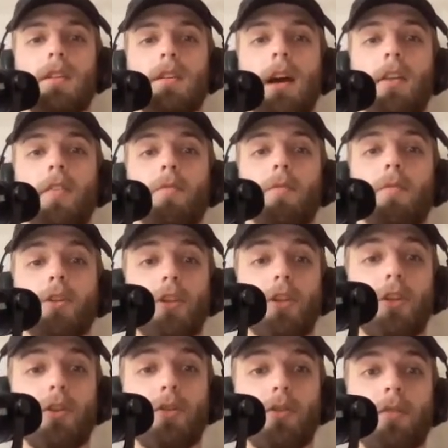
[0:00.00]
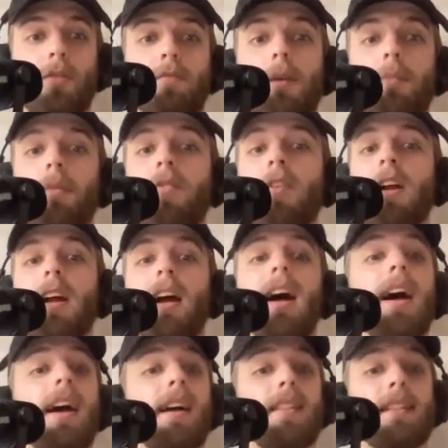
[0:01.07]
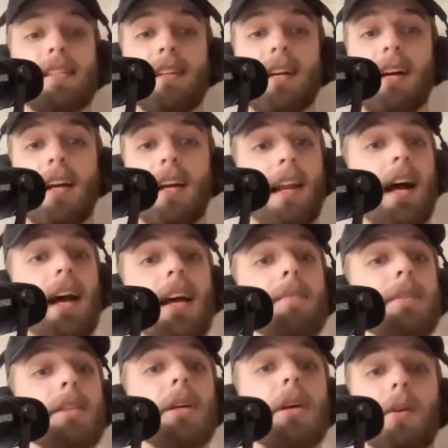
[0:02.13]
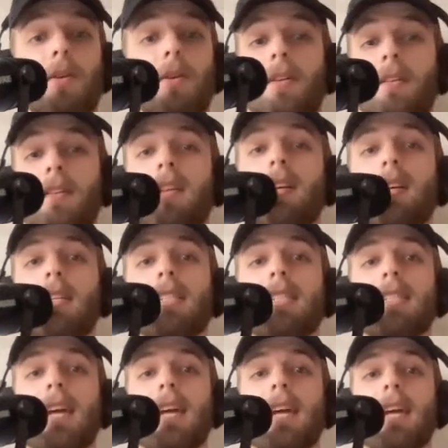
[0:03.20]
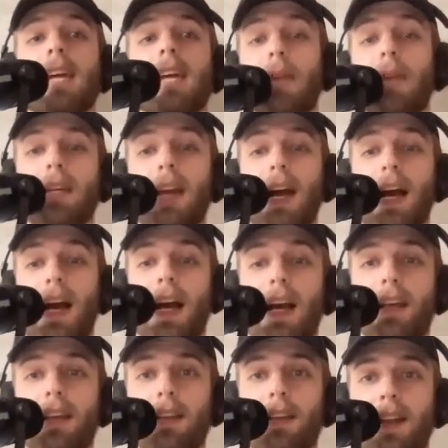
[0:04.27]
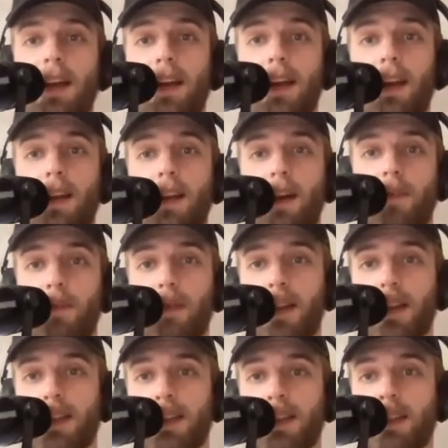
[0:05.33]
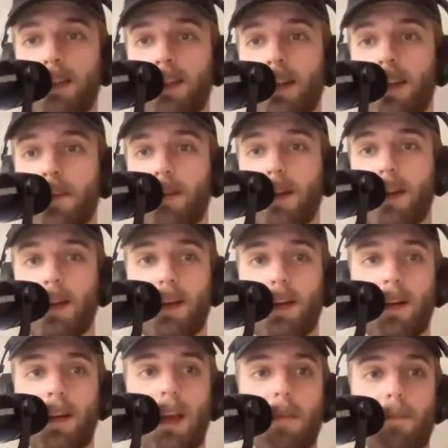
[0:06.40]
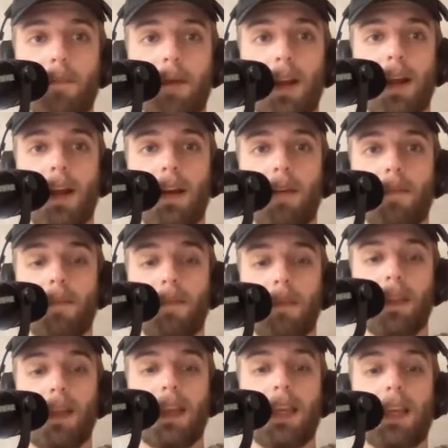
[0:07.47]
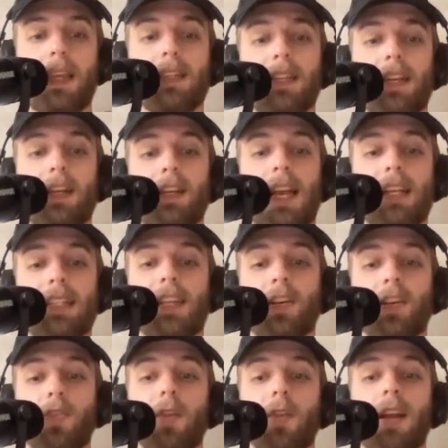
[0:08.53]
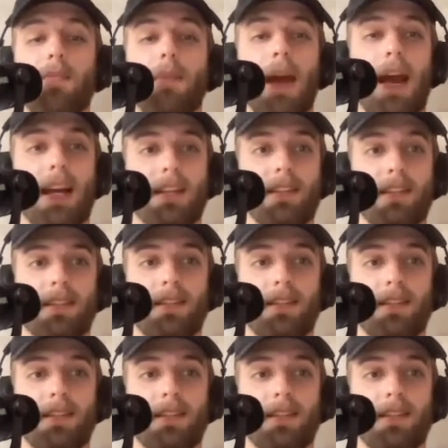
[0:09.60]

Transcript: out of Purdue. People are very mm-hmm. high on this guy, and I am too. Mm-hmm. Center, big guy. I don't know how big he is. I'll look it up right now. But um, he's, I guess, a great passer